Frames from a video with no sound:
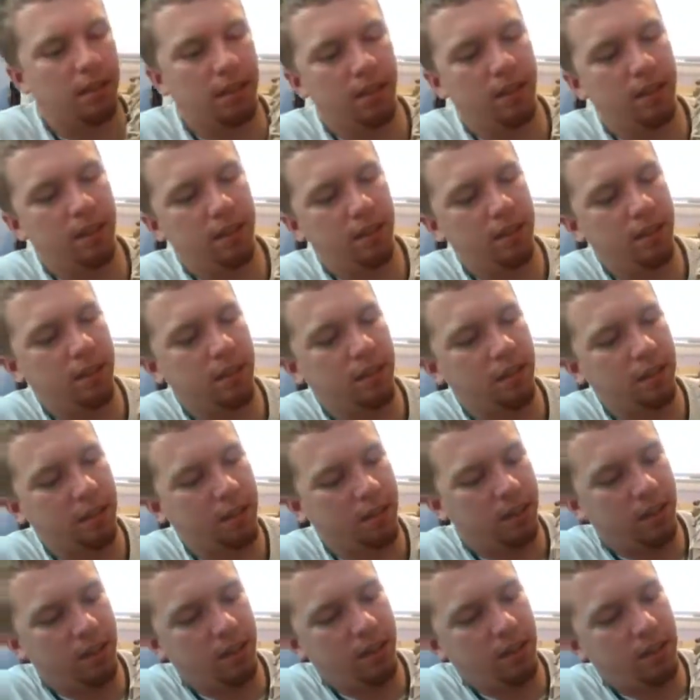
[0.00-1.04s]
it
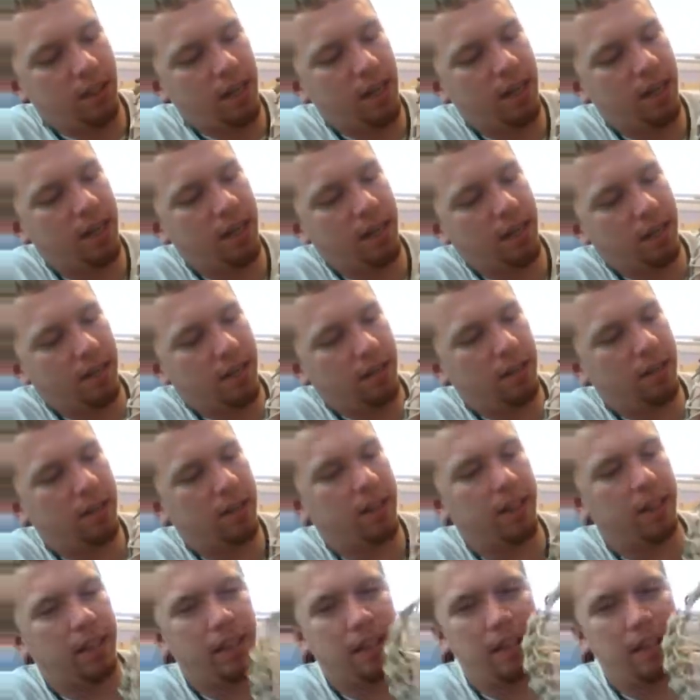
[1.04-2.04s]
still got, like,